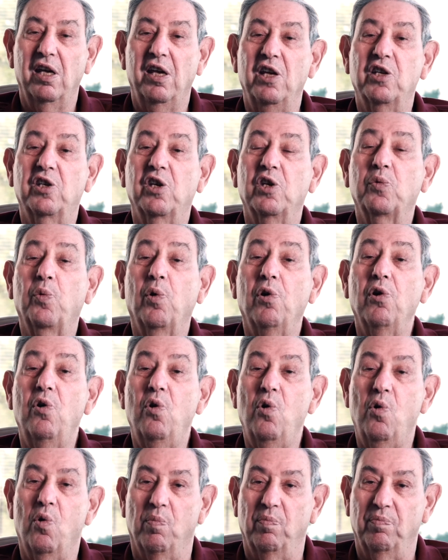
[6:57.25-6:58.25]
He says, we're
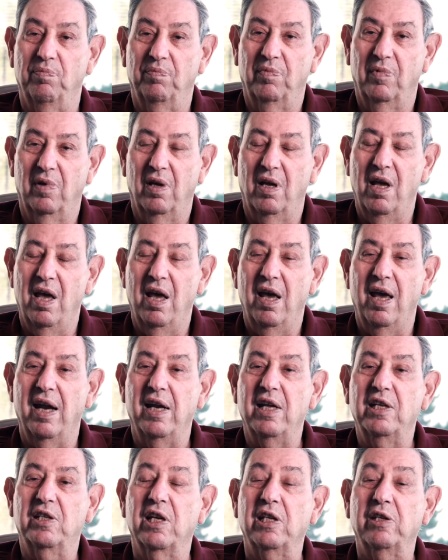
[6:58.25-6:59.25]
home.
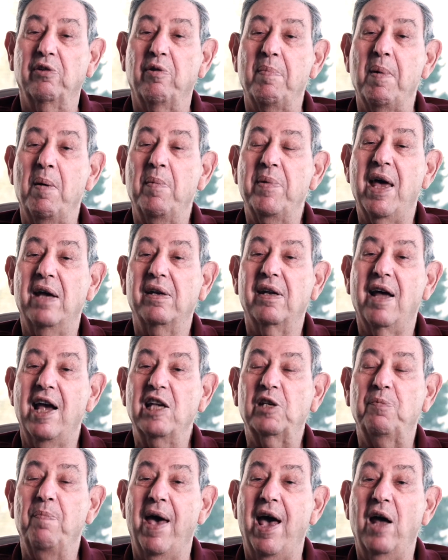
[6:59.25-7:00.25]
And he says, you remember that
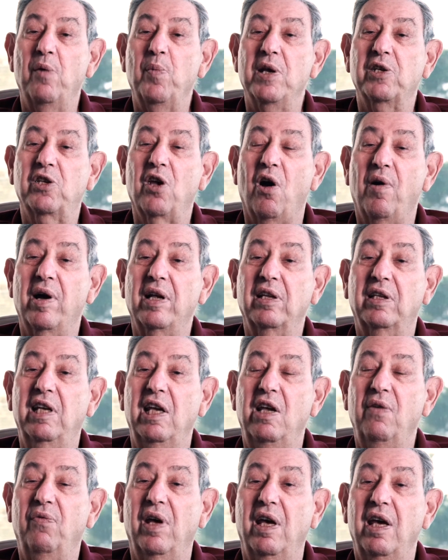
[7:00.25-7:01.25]
nice man we saw on
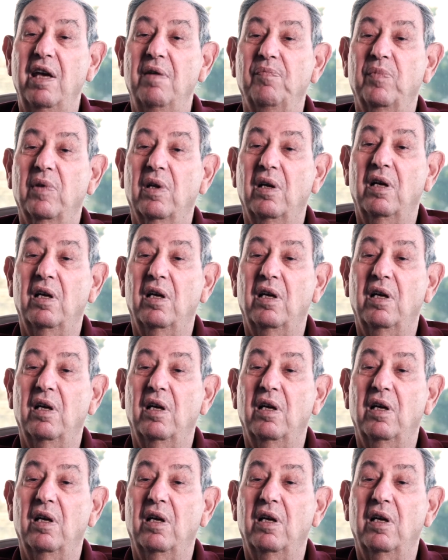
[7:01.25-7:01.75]
TV?